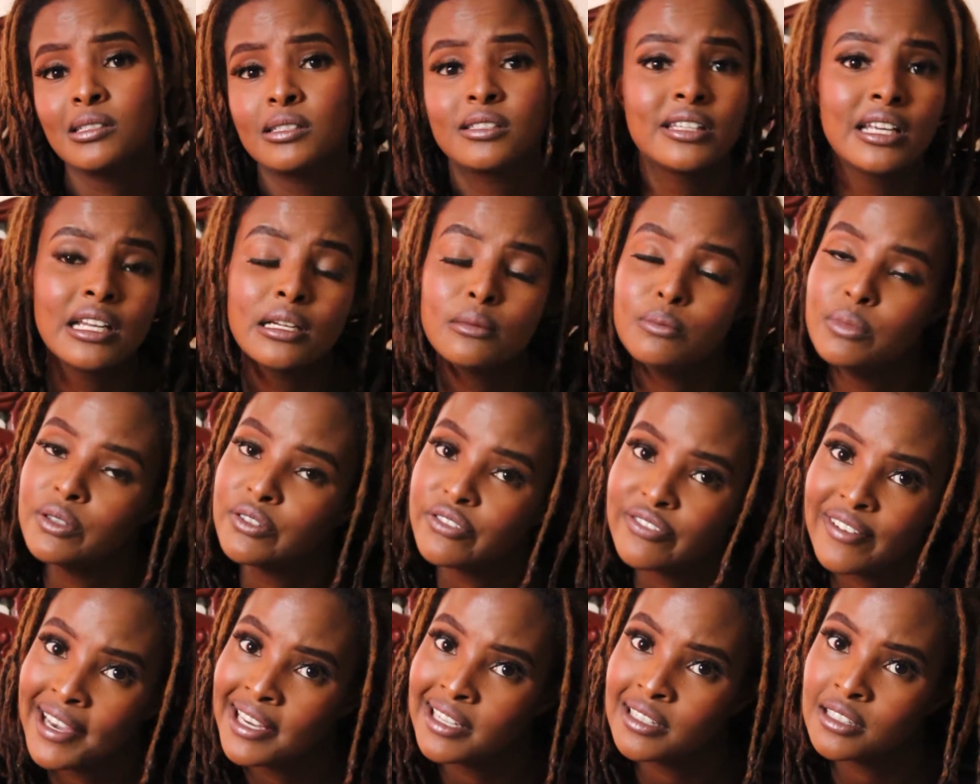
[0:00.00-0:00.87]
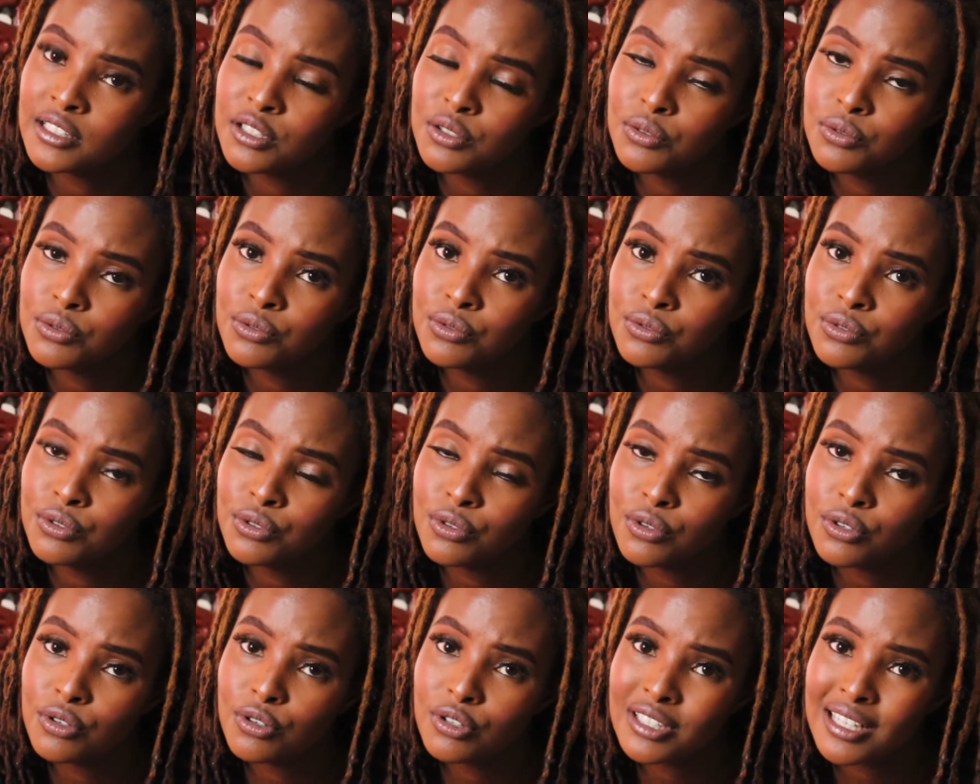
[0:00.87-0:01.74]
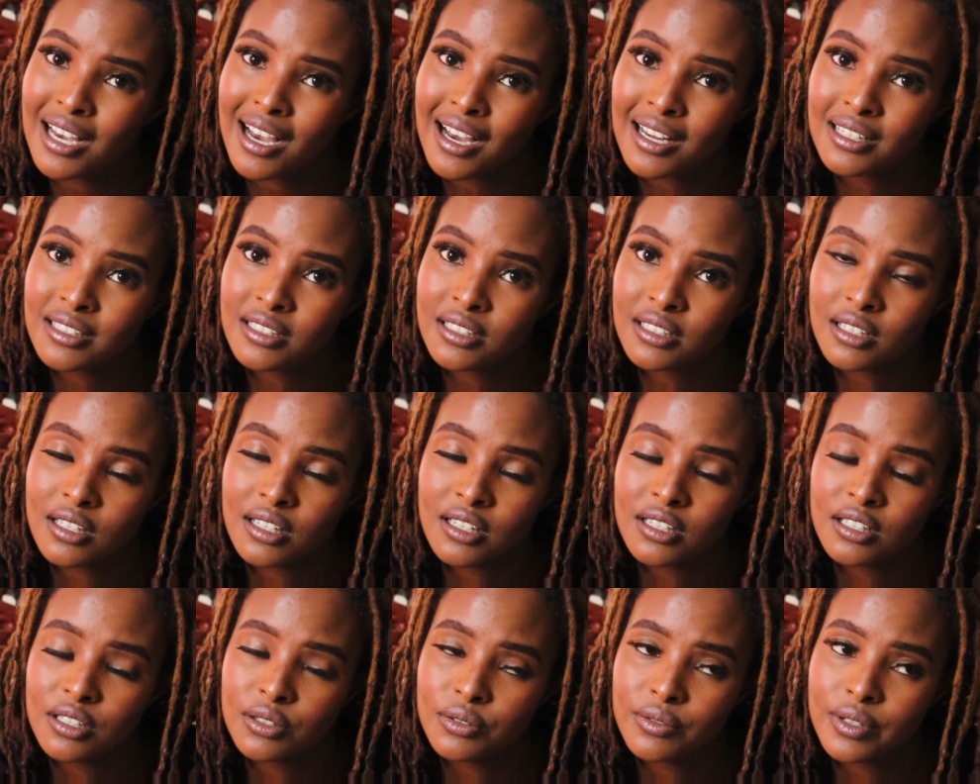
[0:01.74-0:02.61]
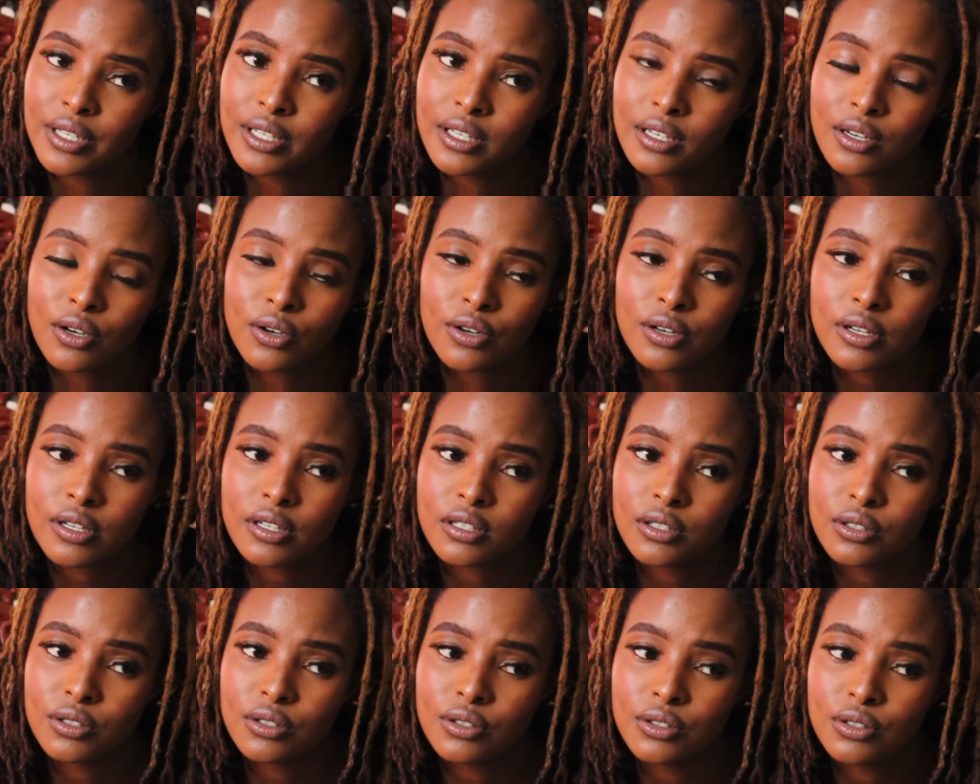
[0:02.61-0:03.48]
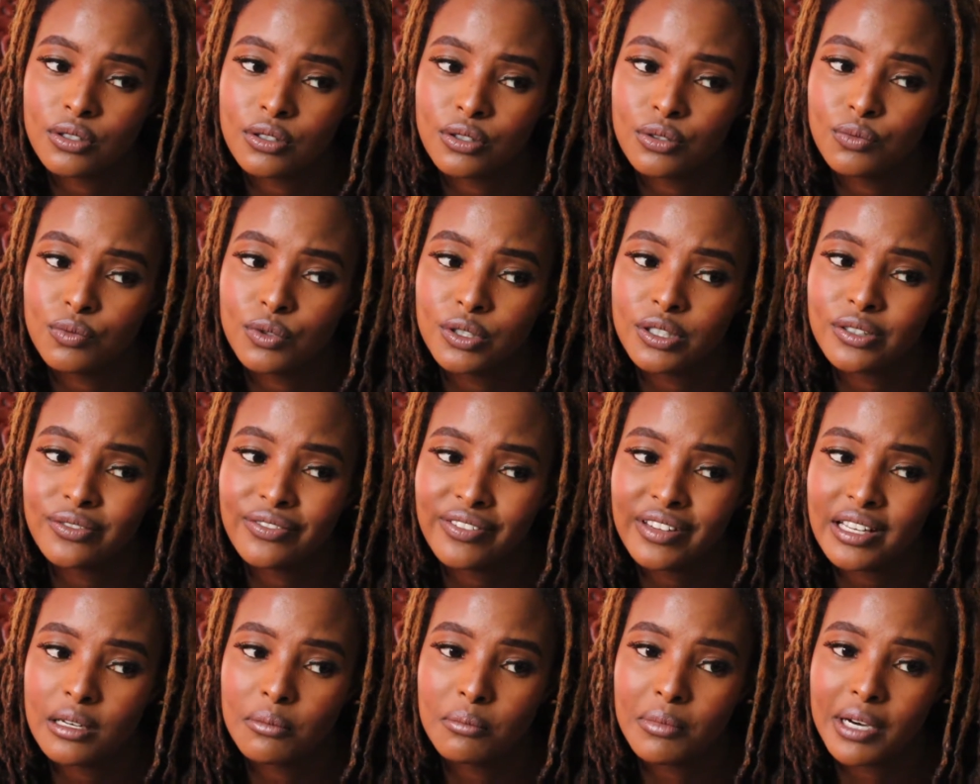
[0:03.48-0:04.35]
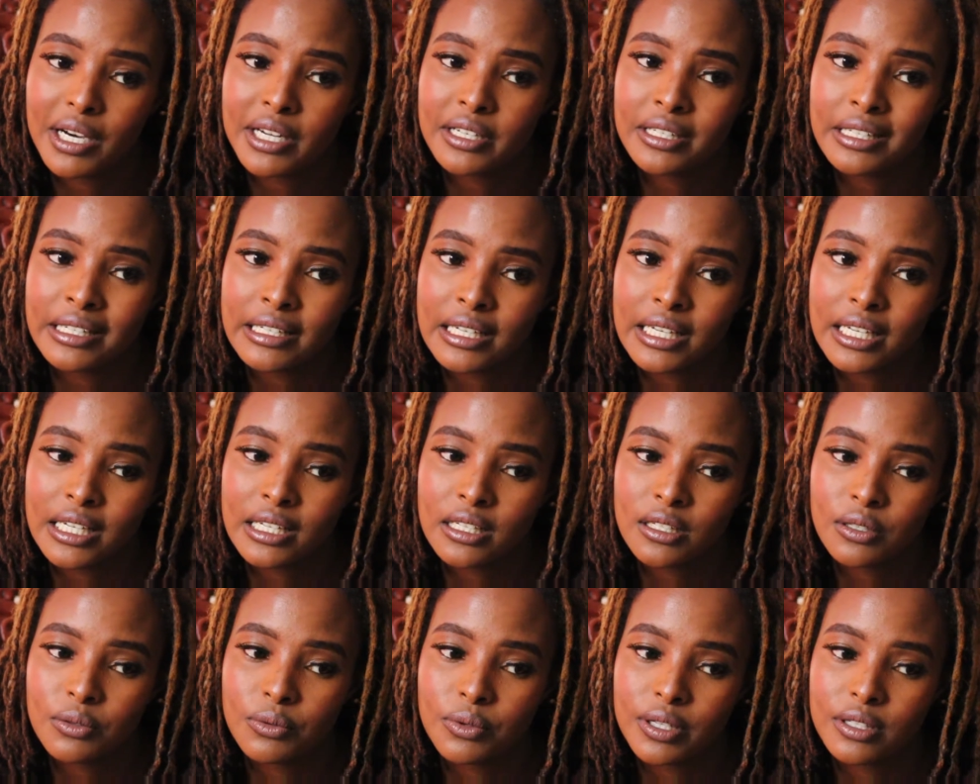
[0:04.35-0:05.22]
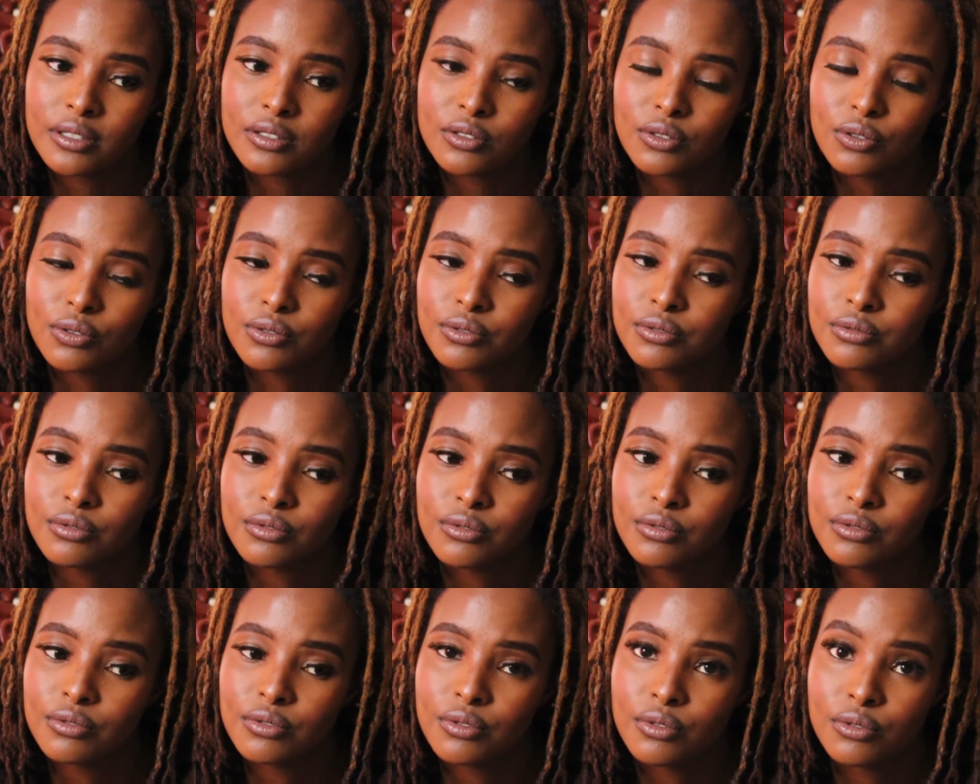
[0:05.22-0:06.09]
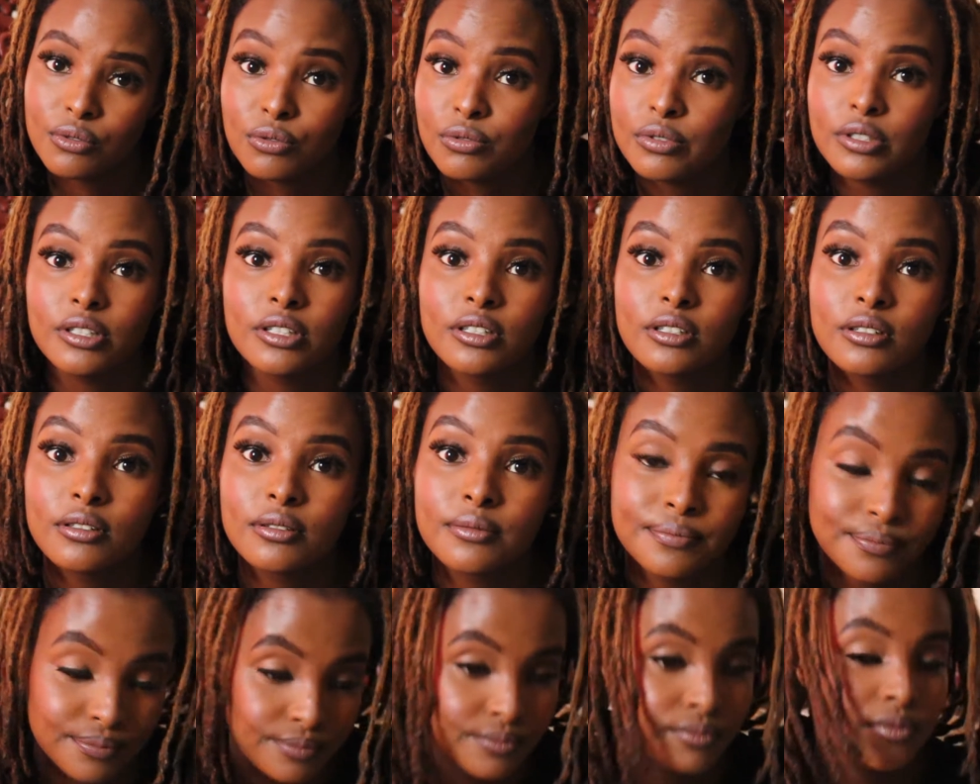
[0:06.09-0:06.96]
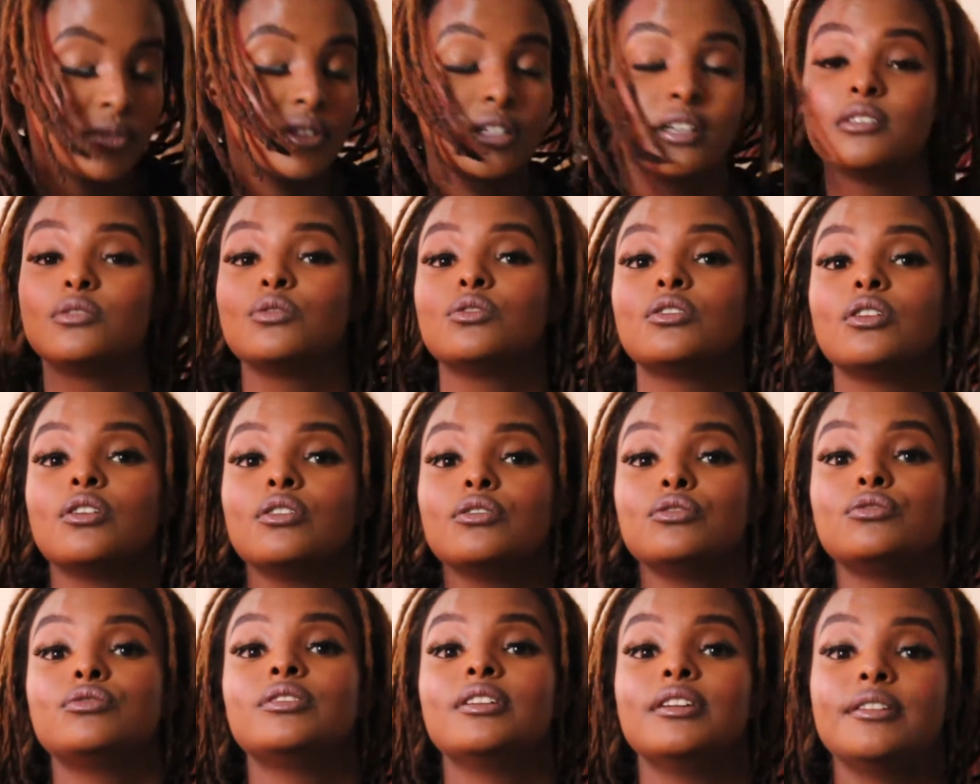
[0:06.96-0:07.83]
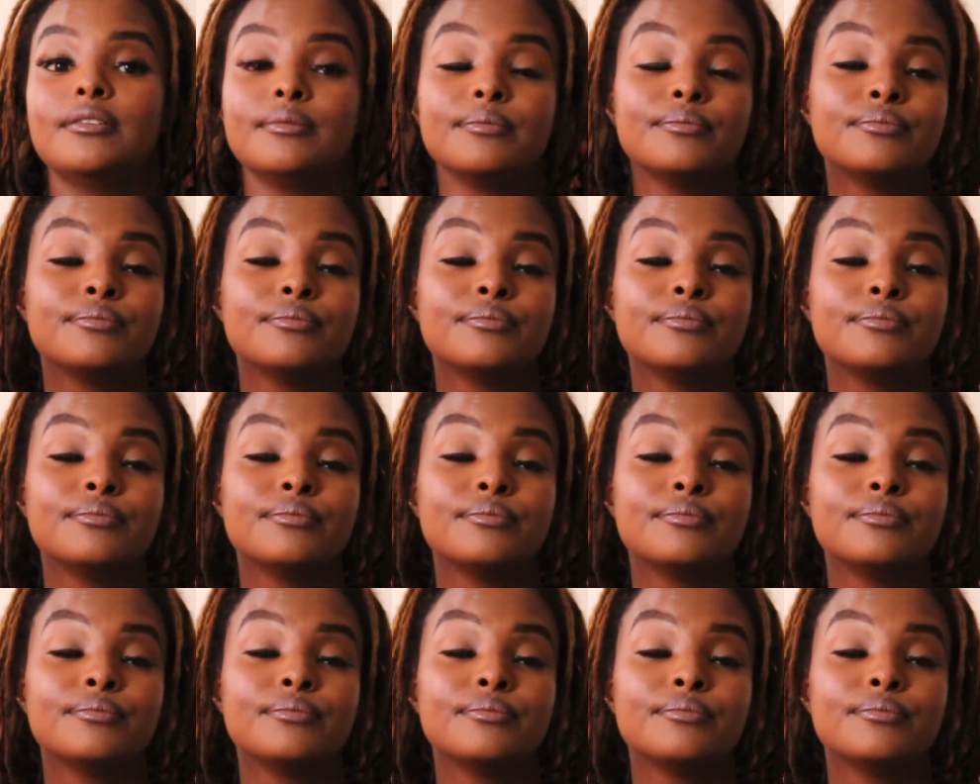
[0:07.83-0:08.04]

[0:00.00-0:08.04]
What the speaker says: still be fine. You're not hurt in any way, or you wouldn't feel bad in any way. So you're good. That's what I want to say.